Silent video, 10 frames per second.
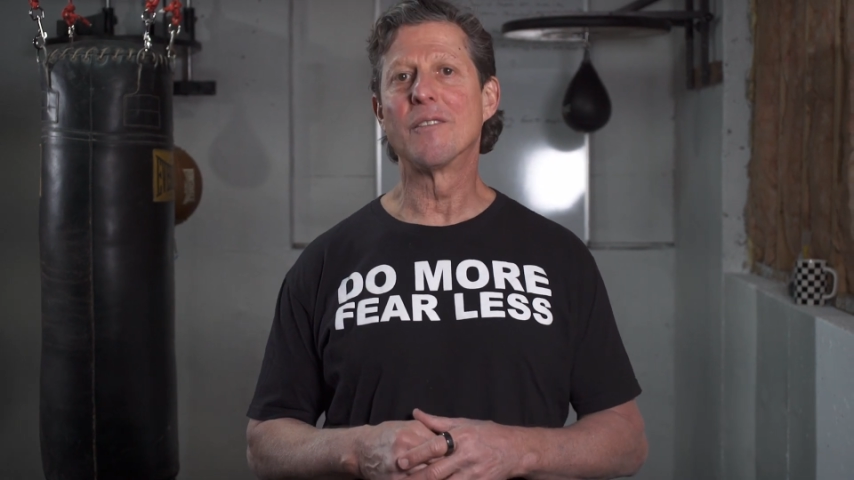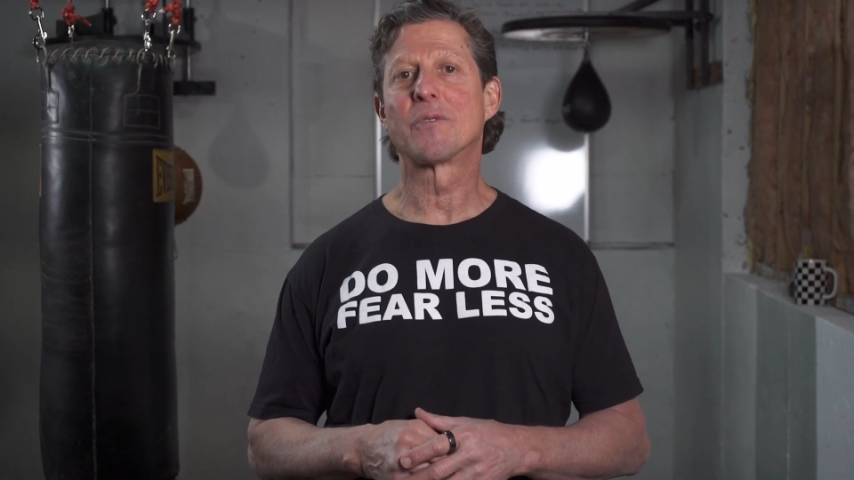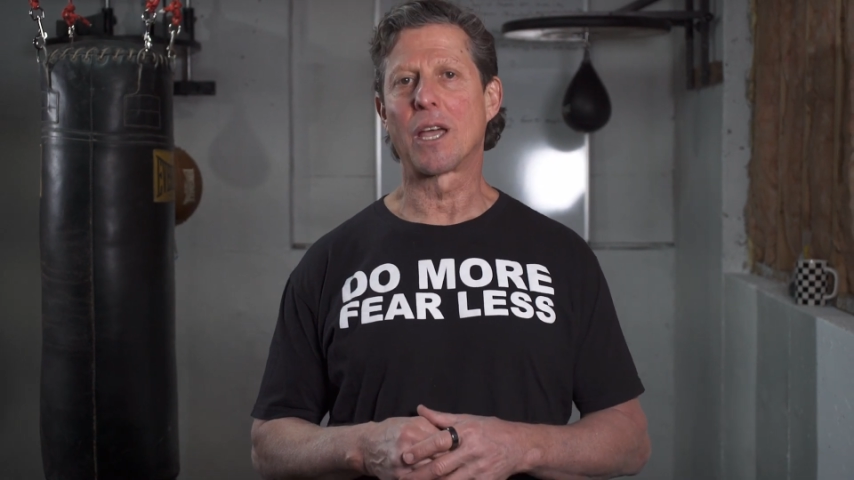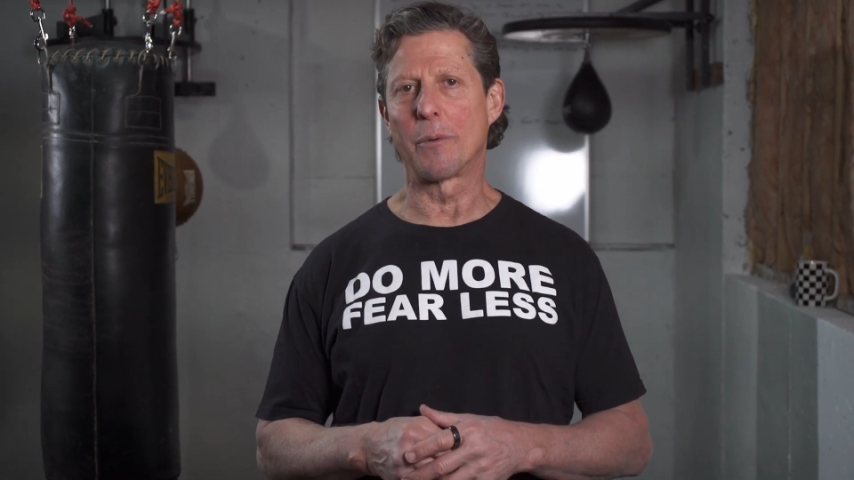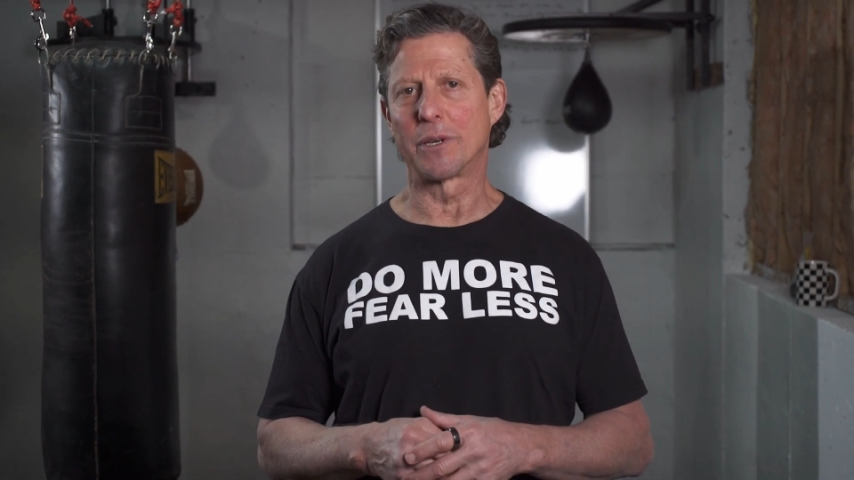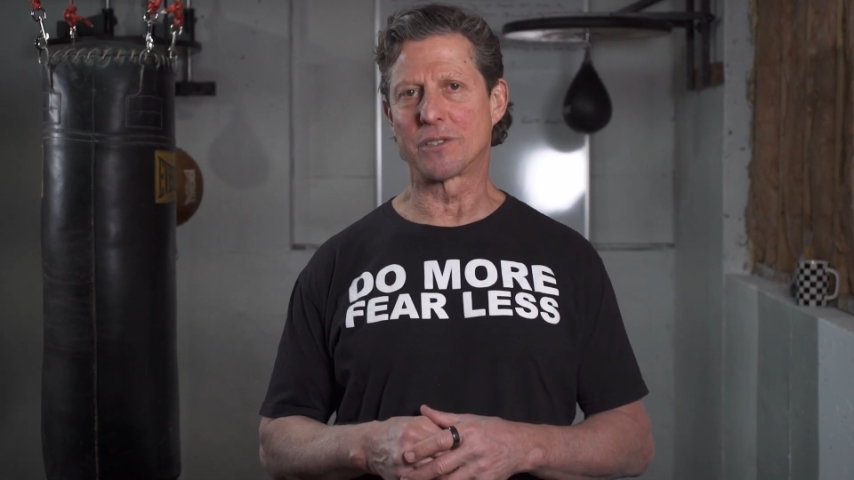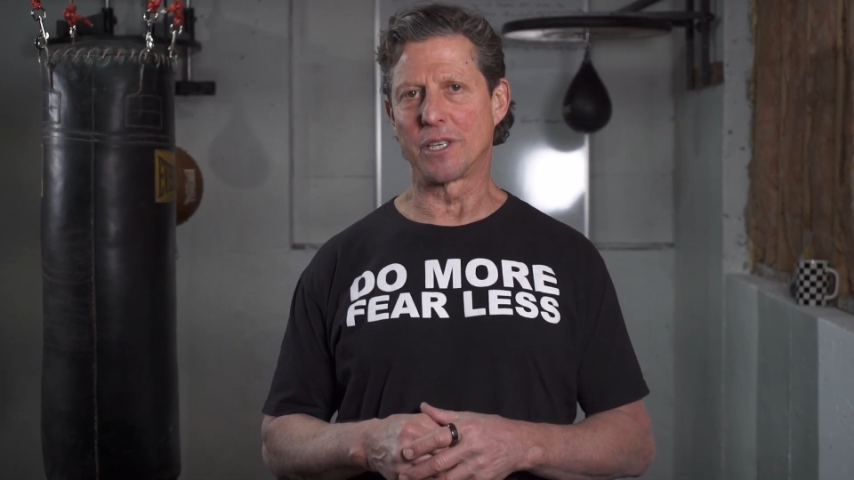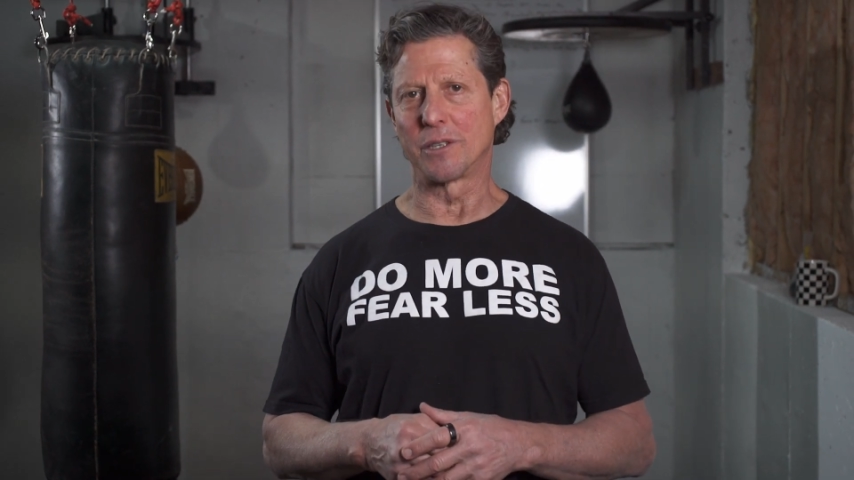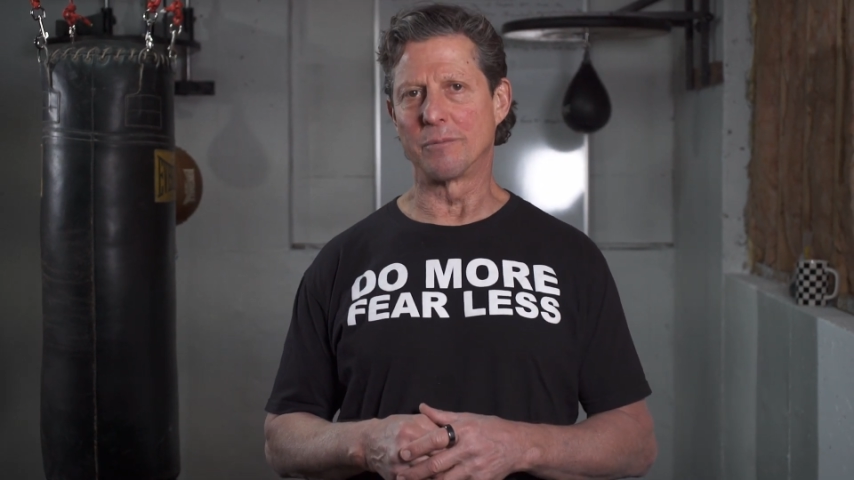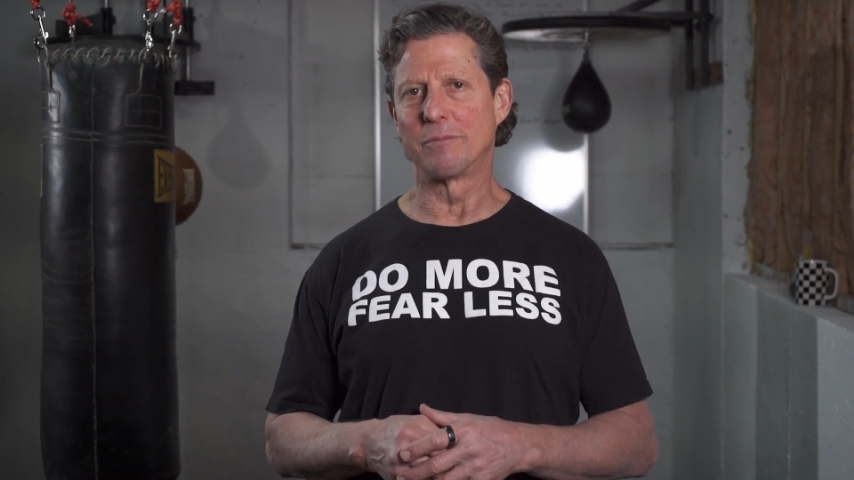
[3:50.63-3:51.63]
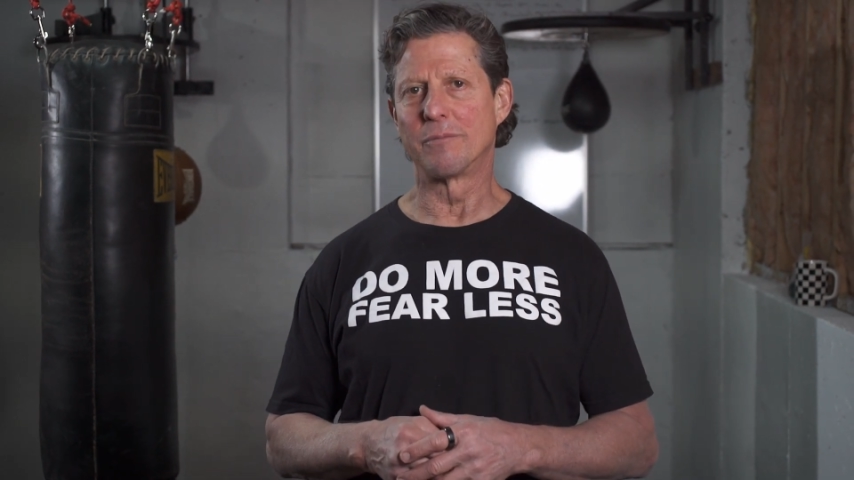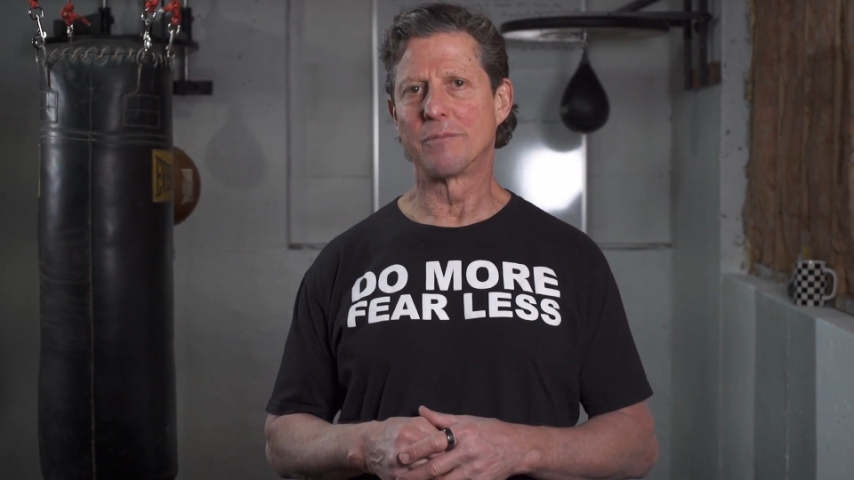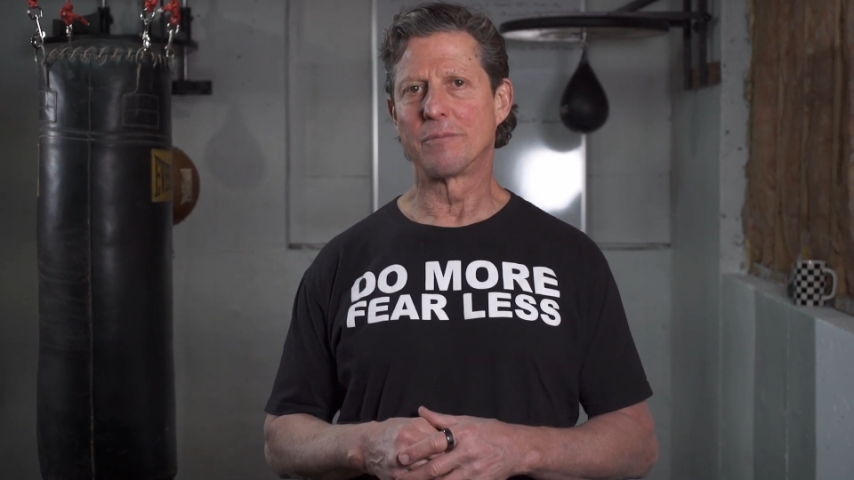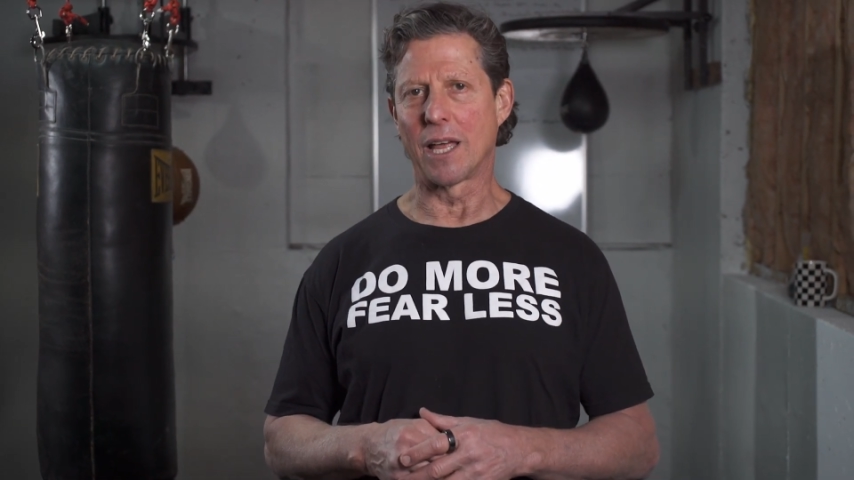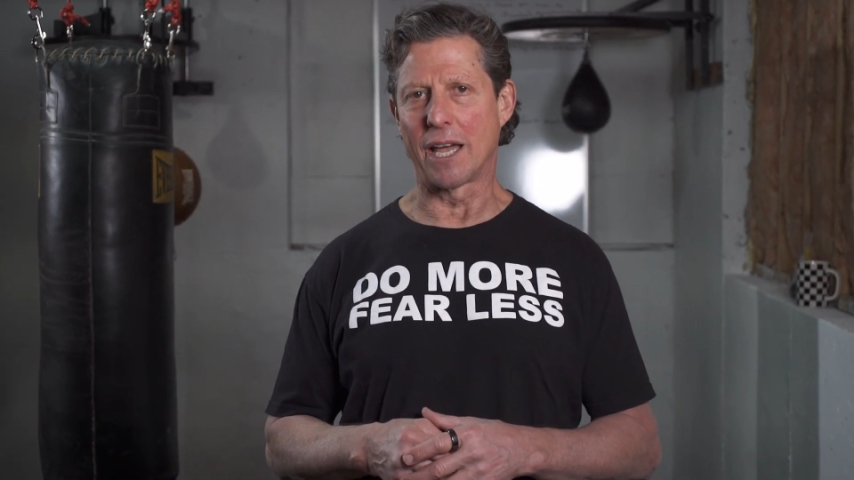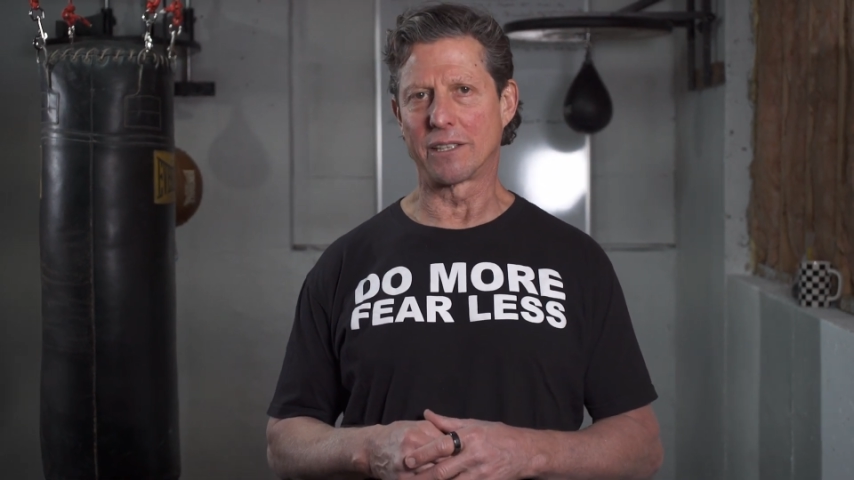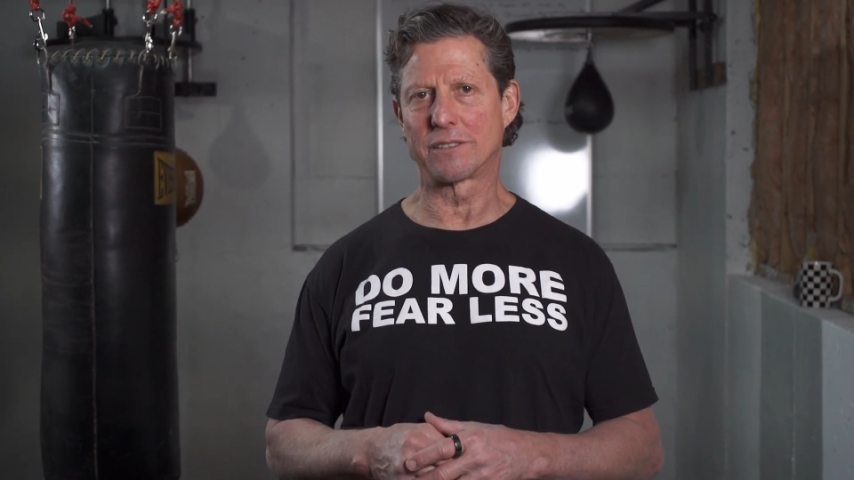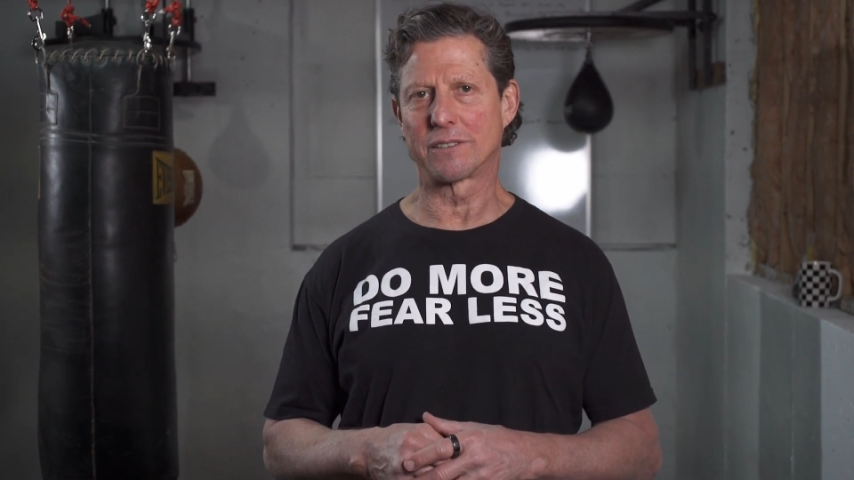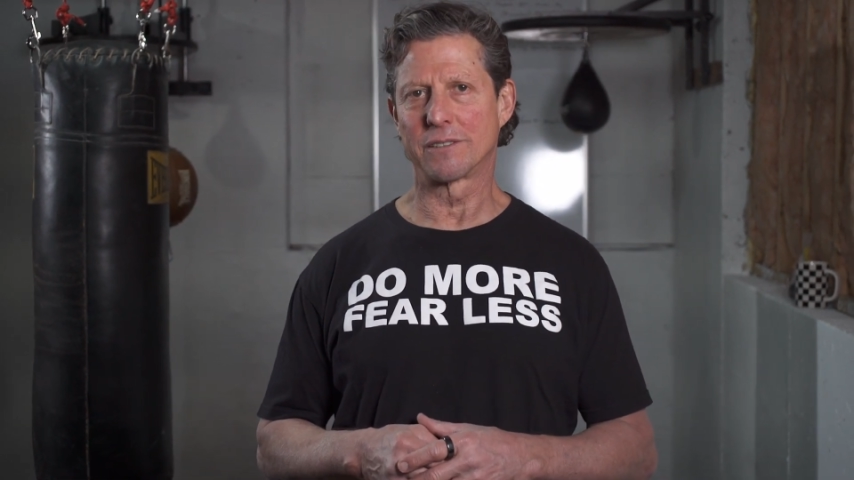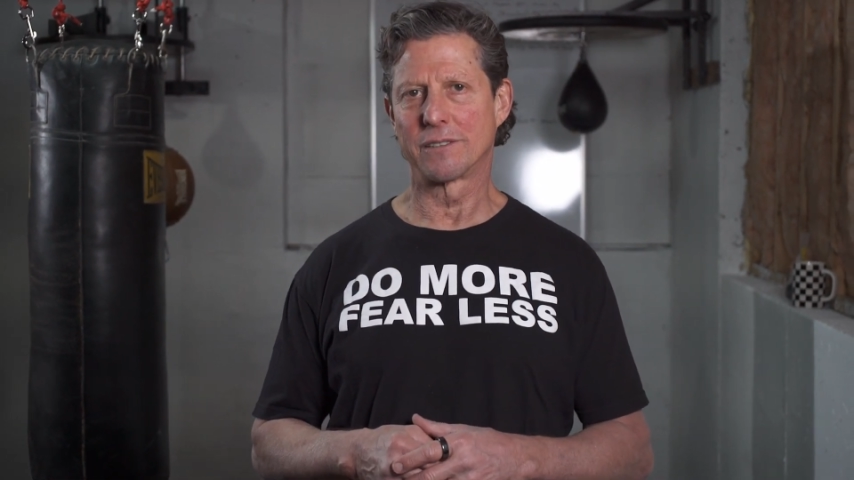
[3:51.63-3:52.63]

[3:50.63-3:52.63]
Can't wait to see them. Thanks.